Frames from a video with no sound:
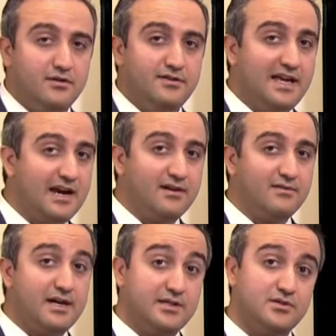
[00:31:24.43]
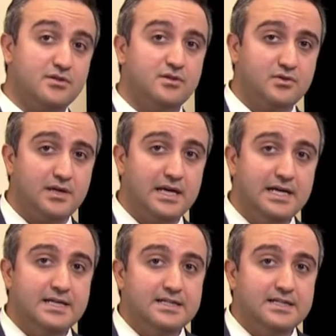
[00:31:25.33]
there right in surgery,